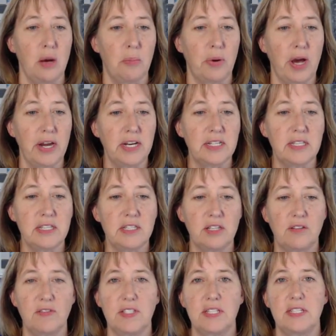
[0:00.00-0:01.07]
Products and
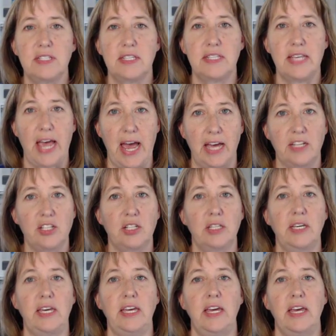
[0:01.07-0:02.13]
services is
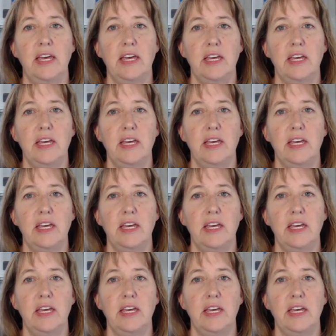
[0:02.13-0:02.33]
actually